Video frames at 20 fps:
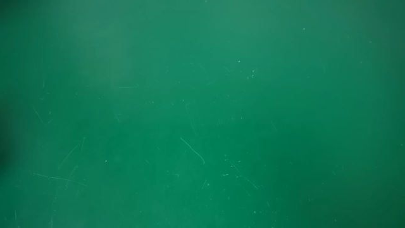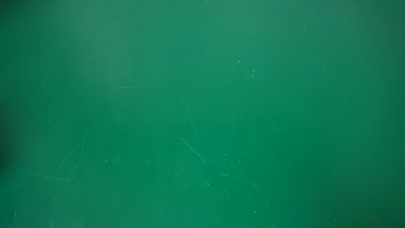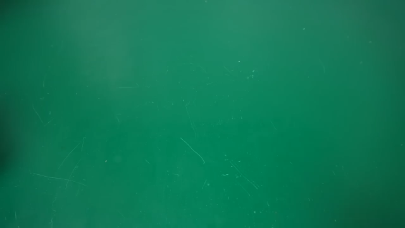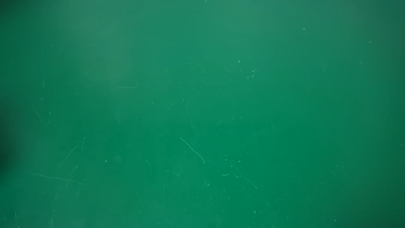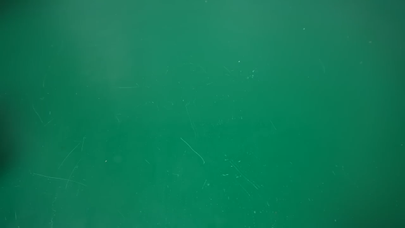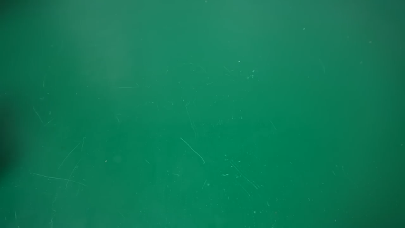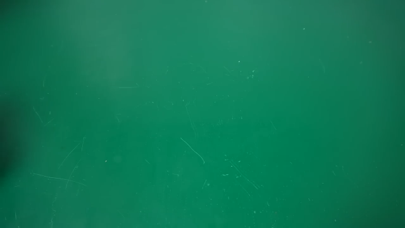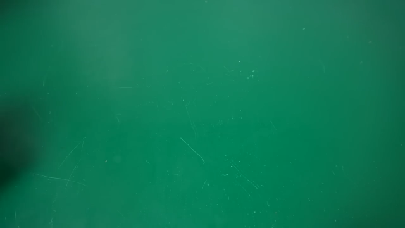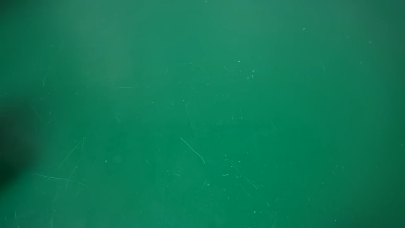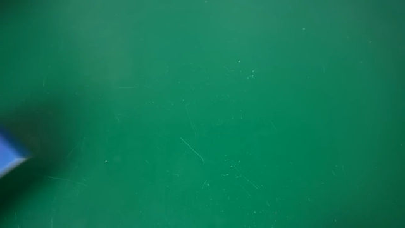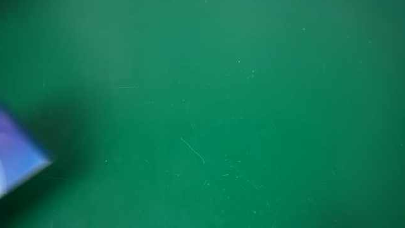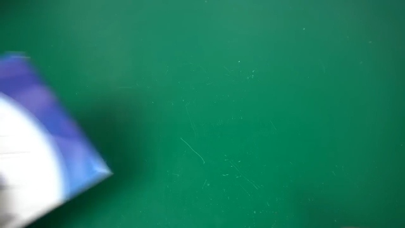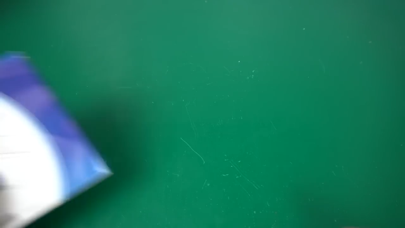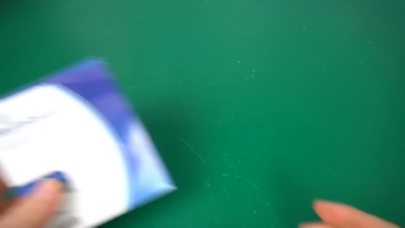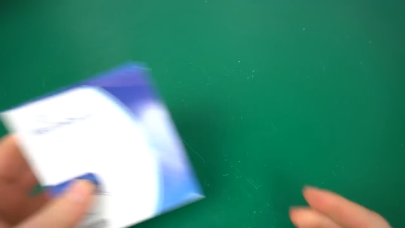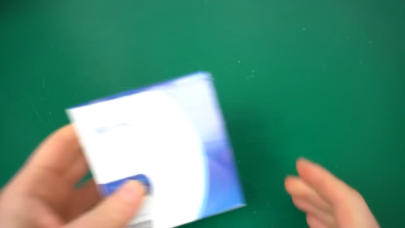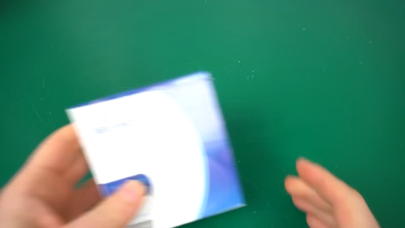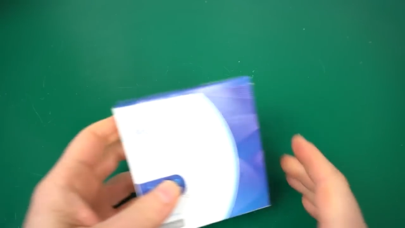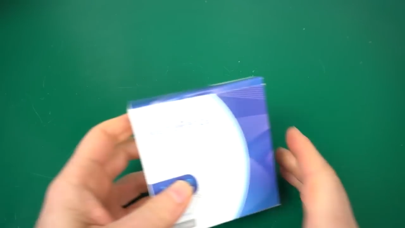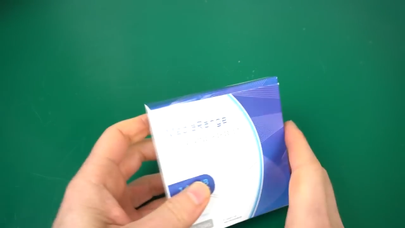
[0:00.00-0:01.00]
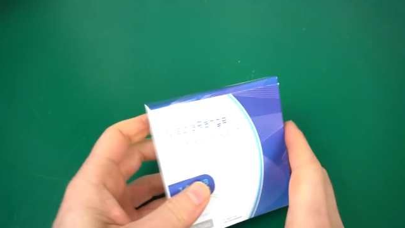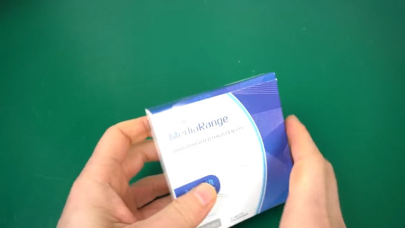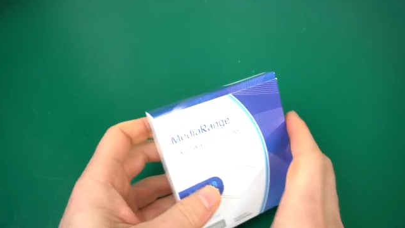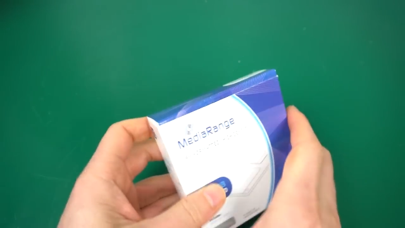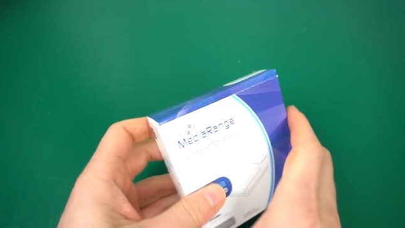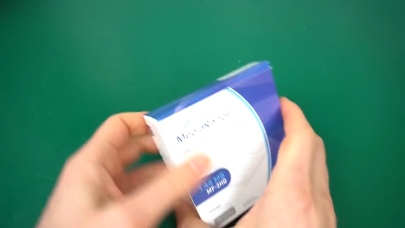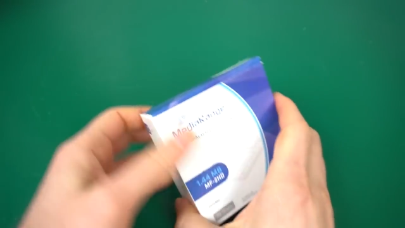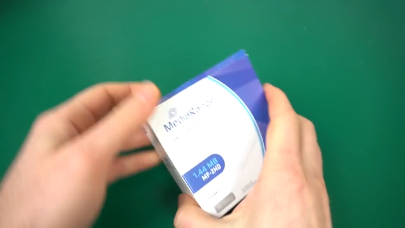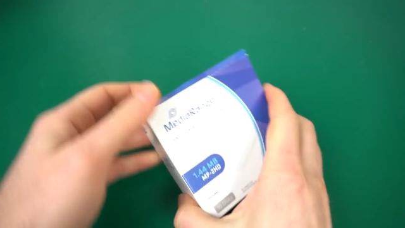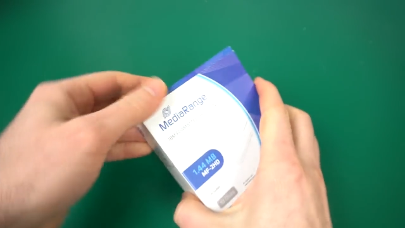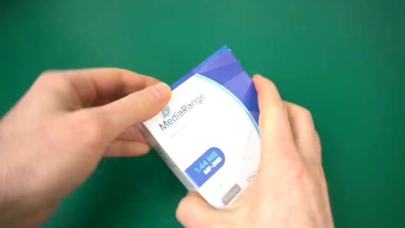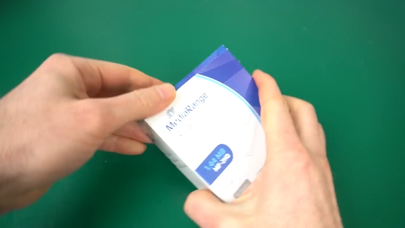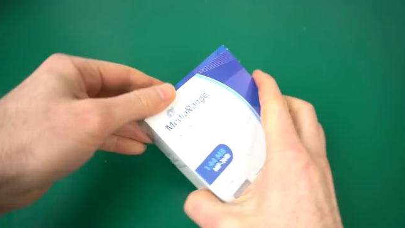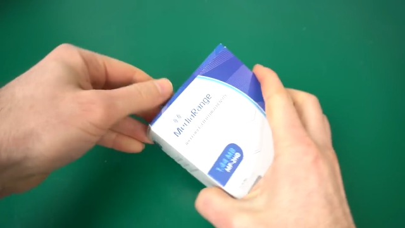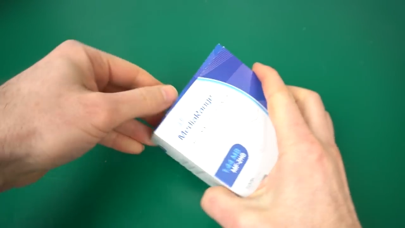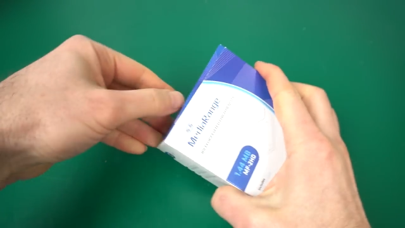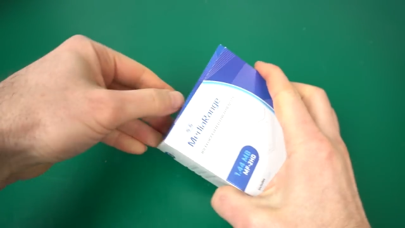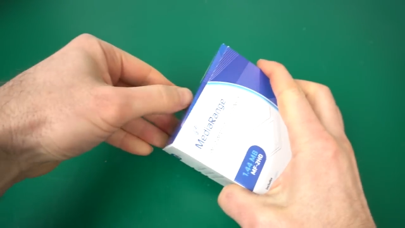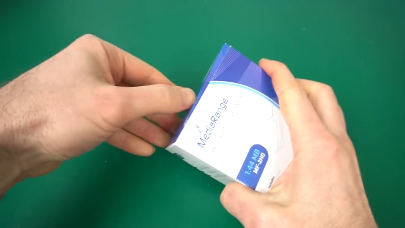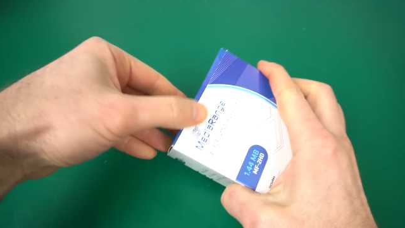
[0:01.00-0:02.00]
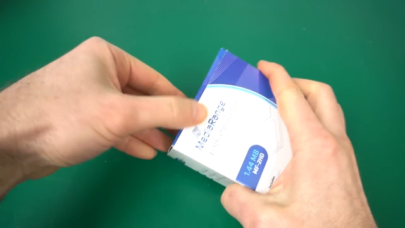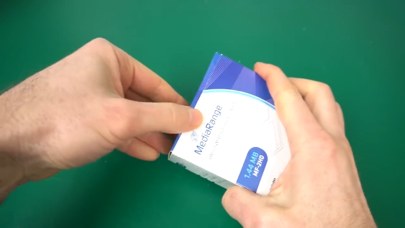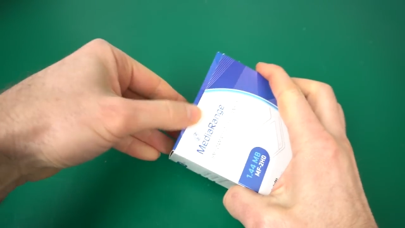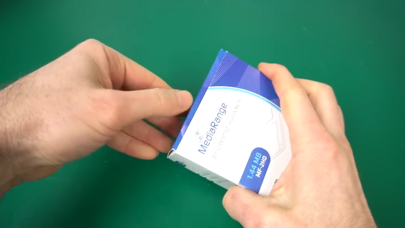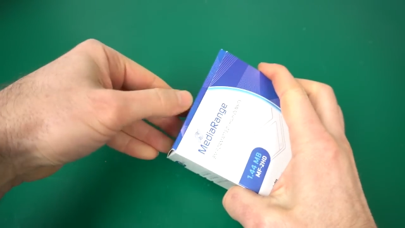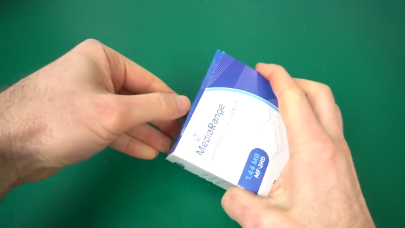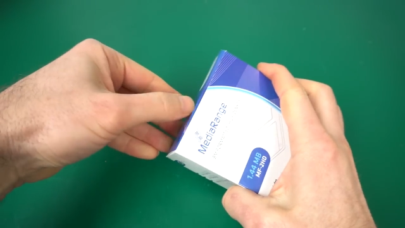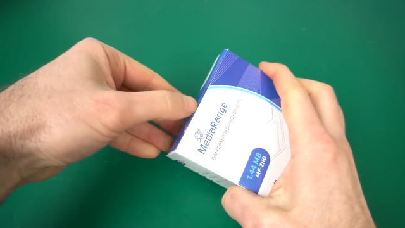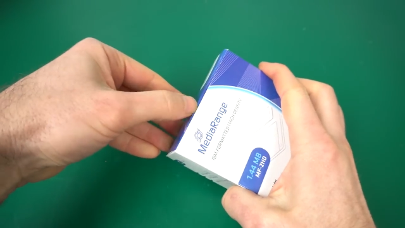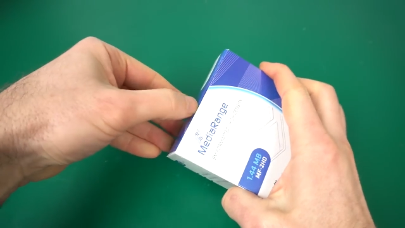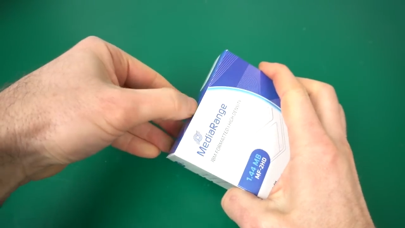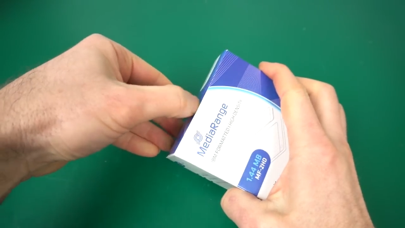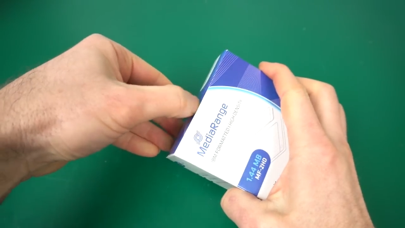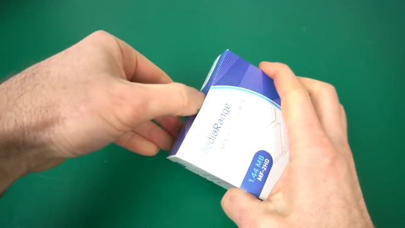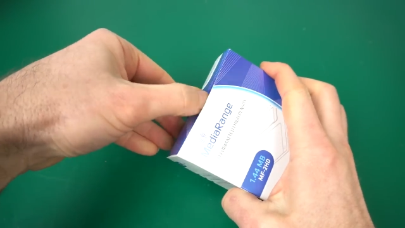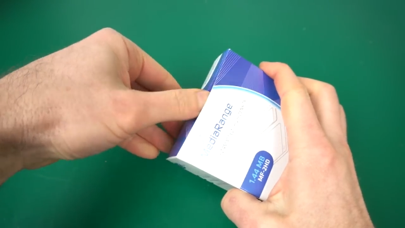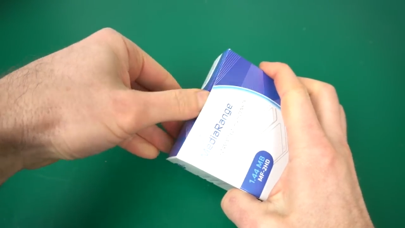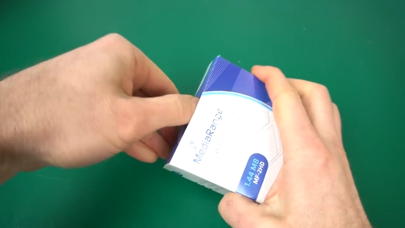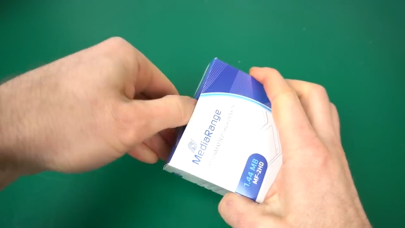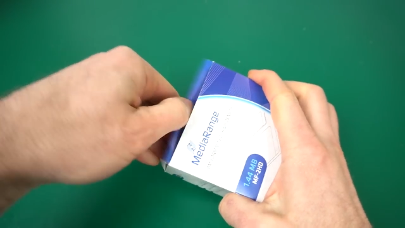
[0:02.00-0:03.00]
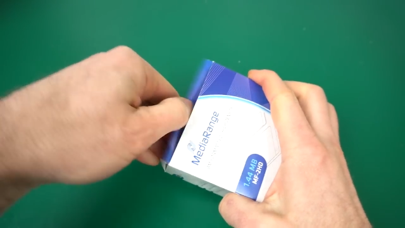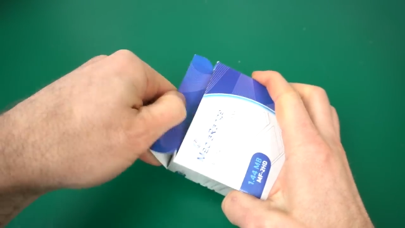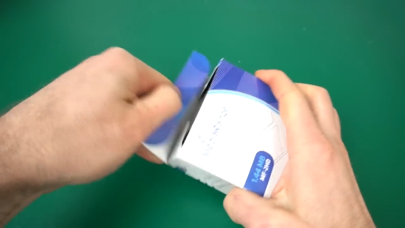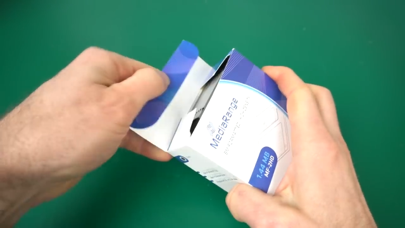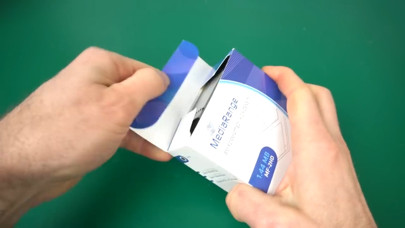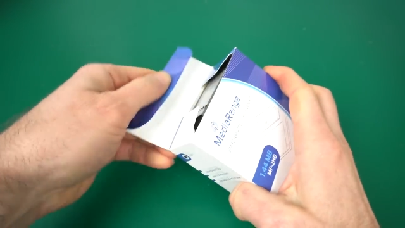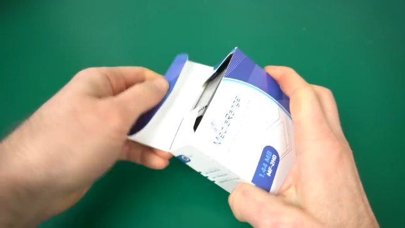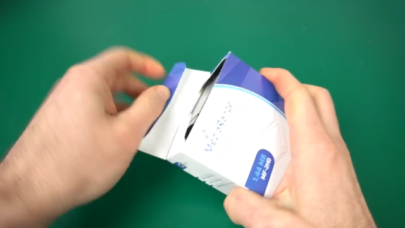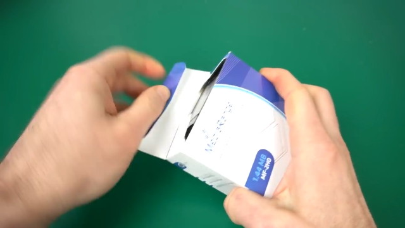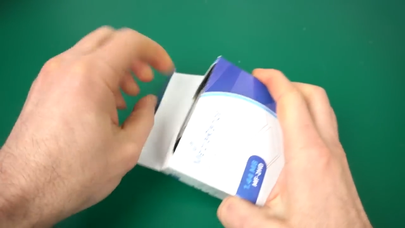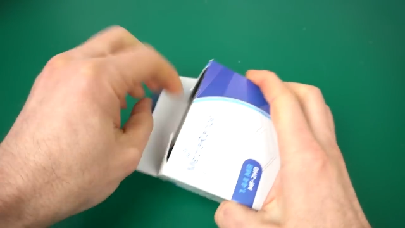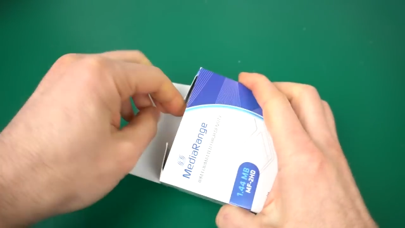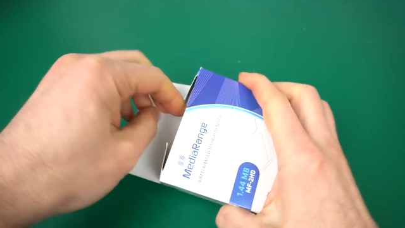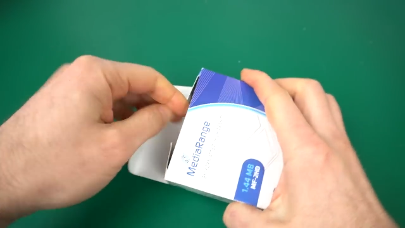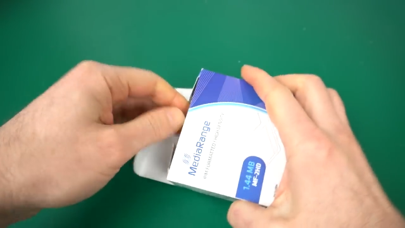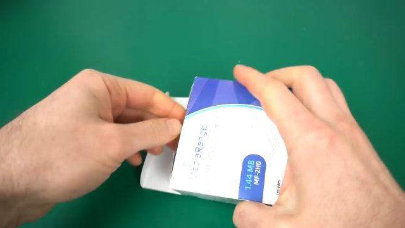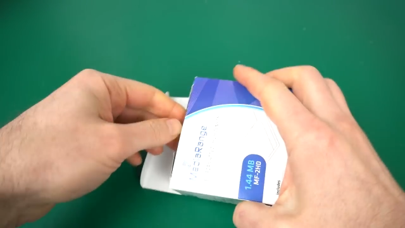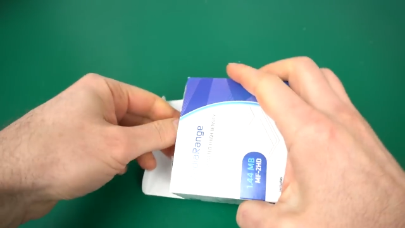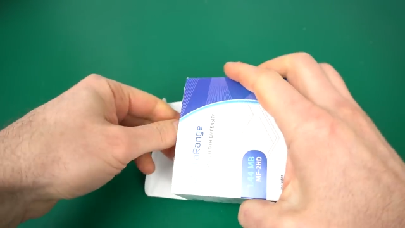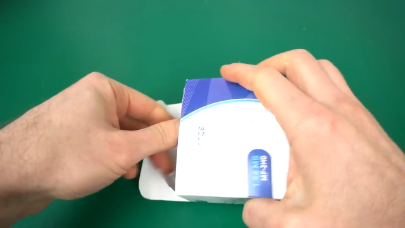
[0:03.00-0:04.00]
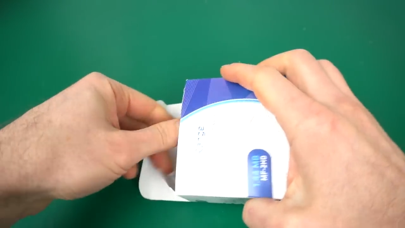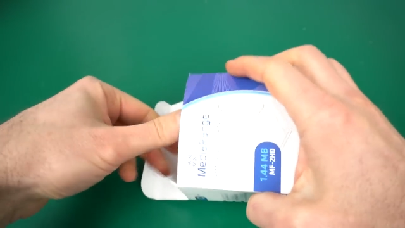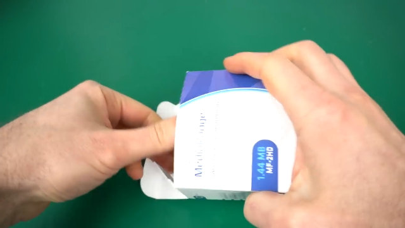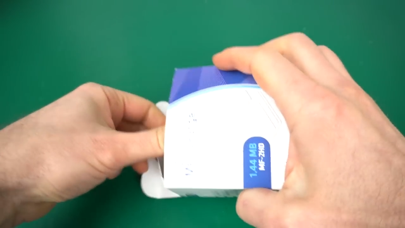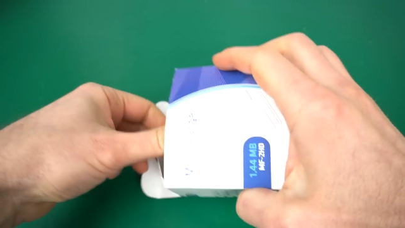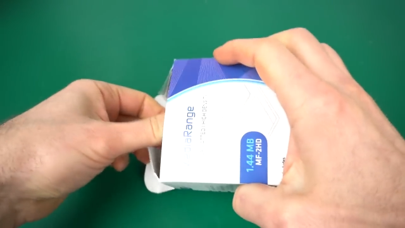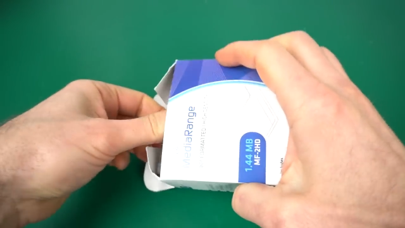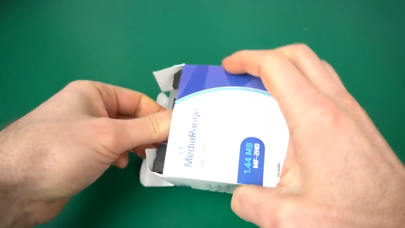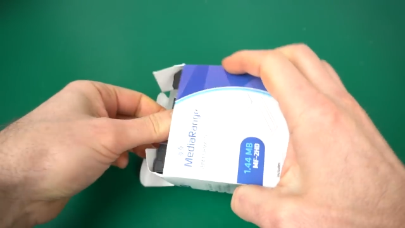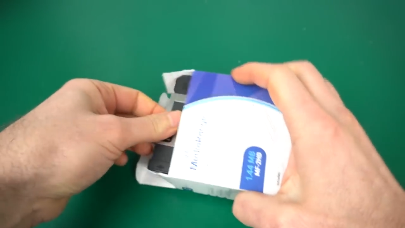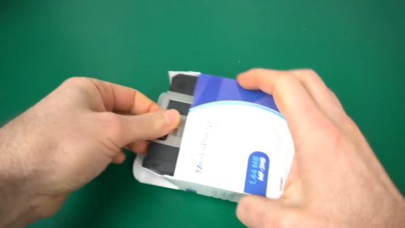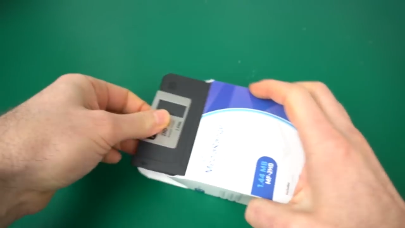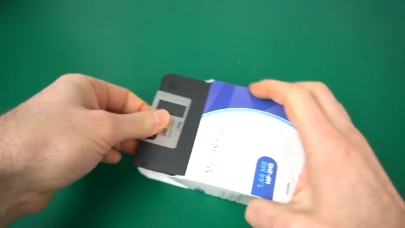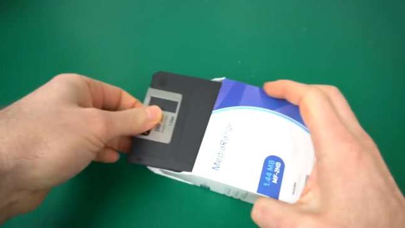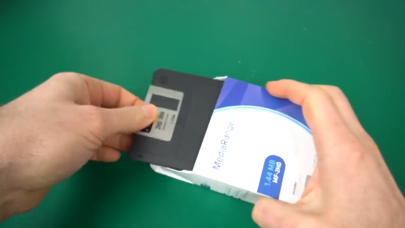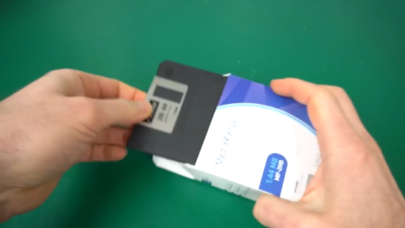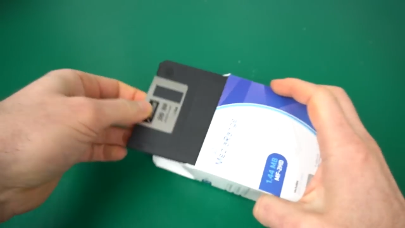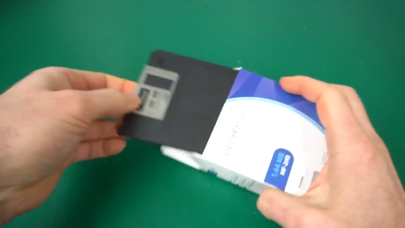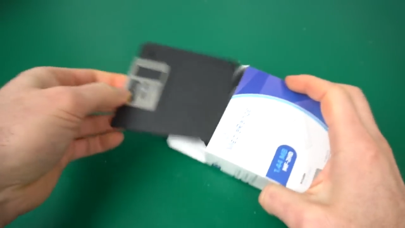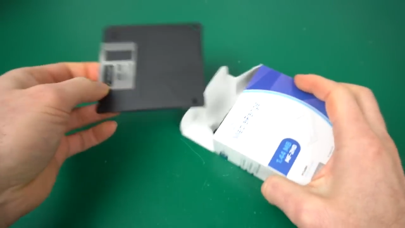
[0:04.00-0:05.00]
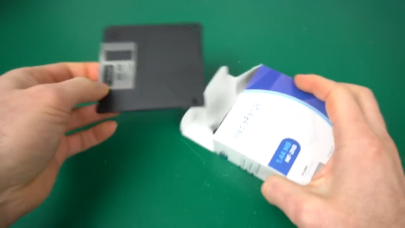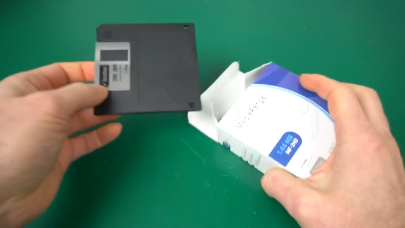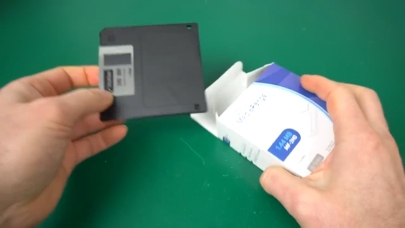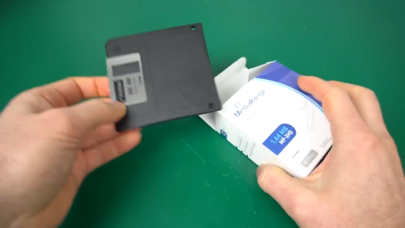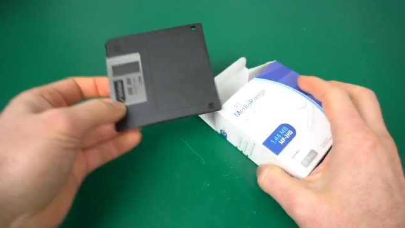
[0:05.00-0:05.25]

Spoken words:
Nobody's mouth can be seen.